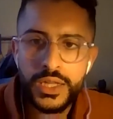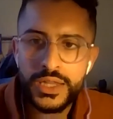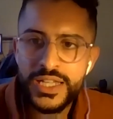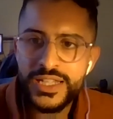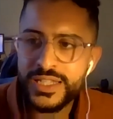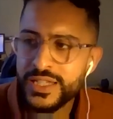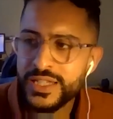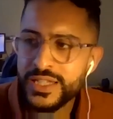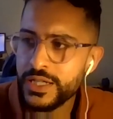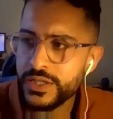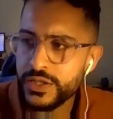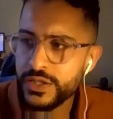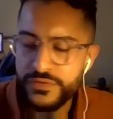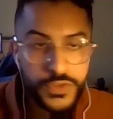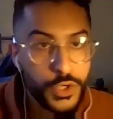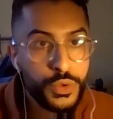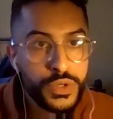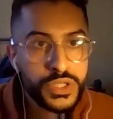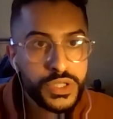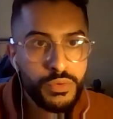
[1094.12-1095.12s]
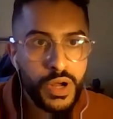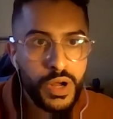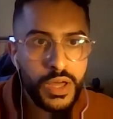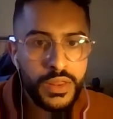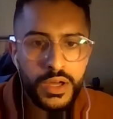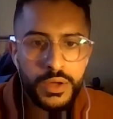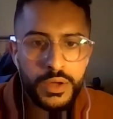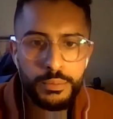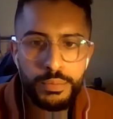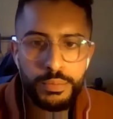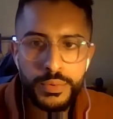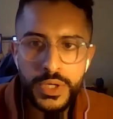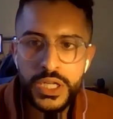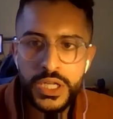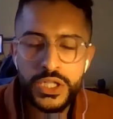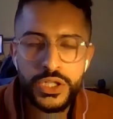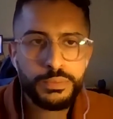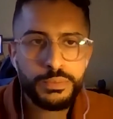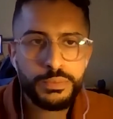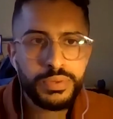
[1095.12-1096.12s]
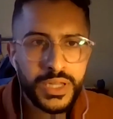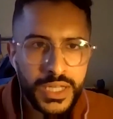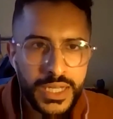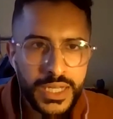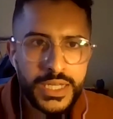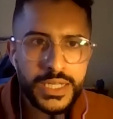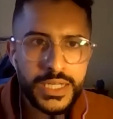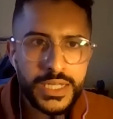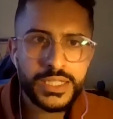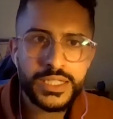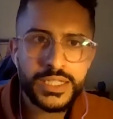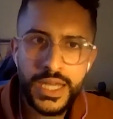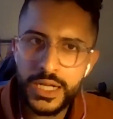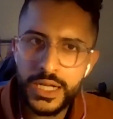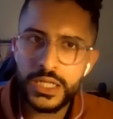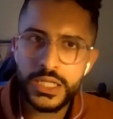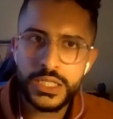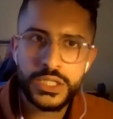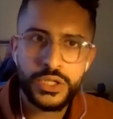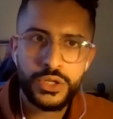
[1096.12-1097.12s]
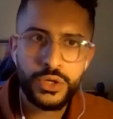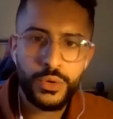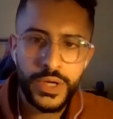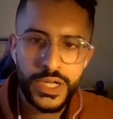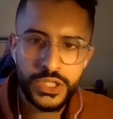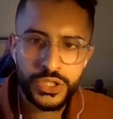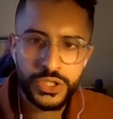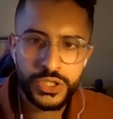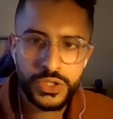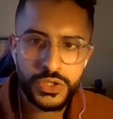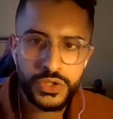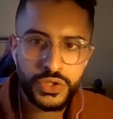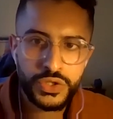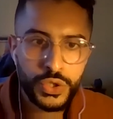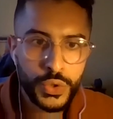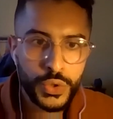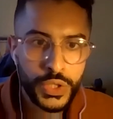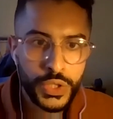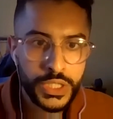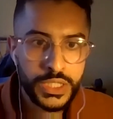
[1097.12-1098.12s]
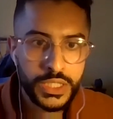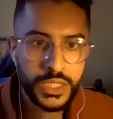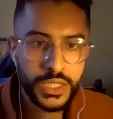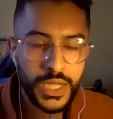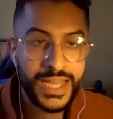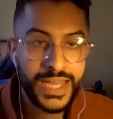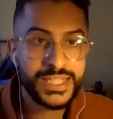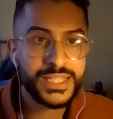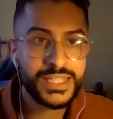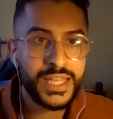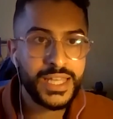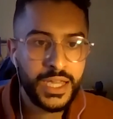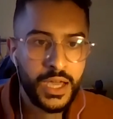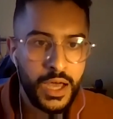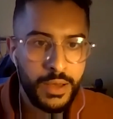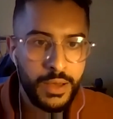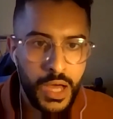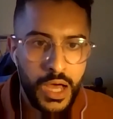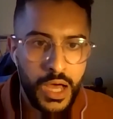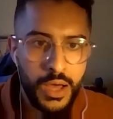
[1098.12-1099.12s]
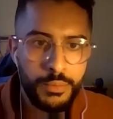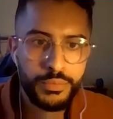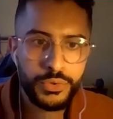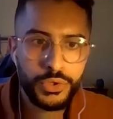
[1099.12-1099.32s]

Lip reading: listeners, viewers rather, can you please send us your questions? Do it as they come up.